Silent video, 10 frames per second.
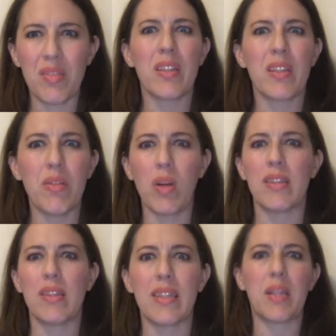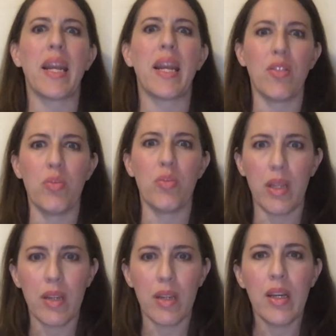wasn't exciting to me.
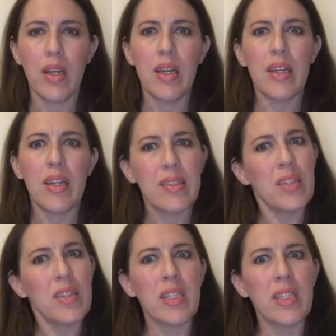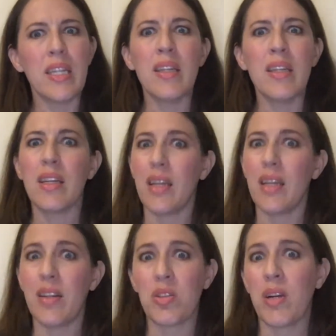It's interesting, and it's
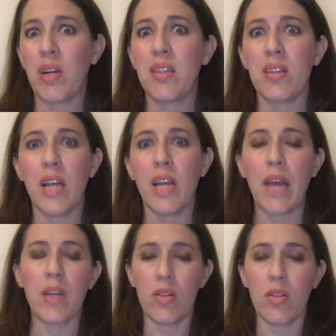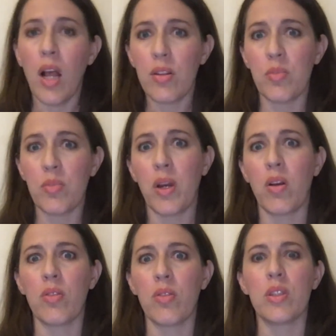great to have that knowledge about all
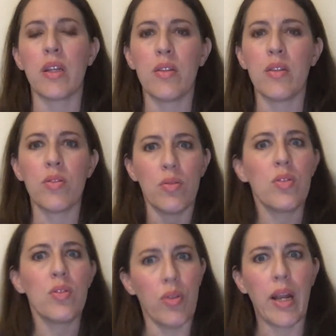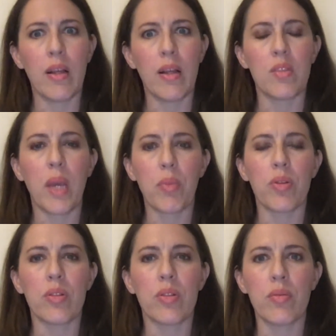those techniques. You analyze
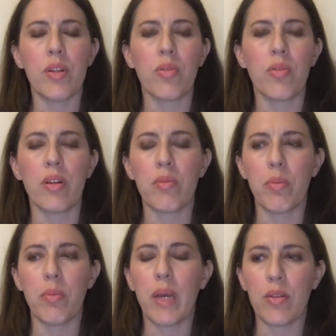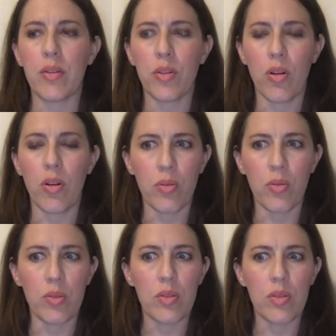papers and critically read journal
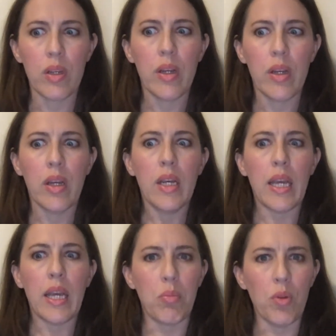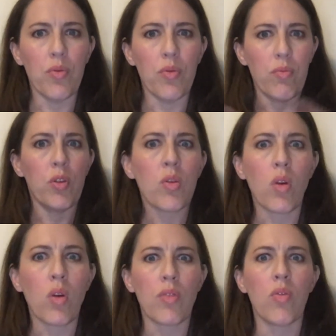articles and move your work
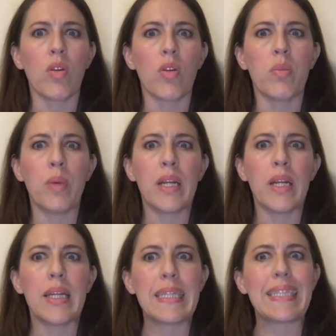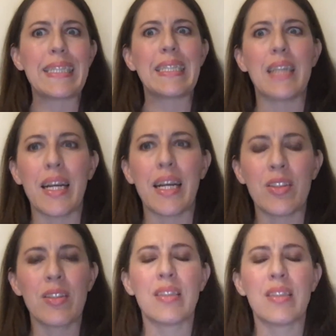forward. But
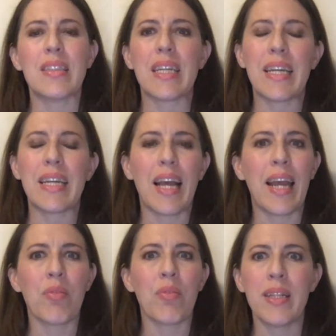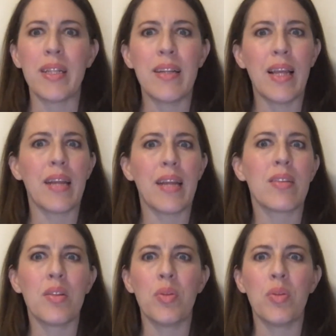I really liked
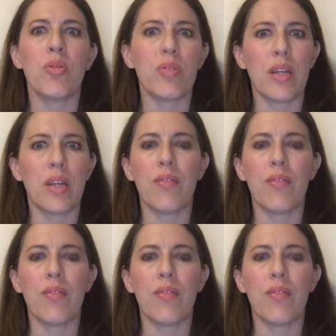computers. I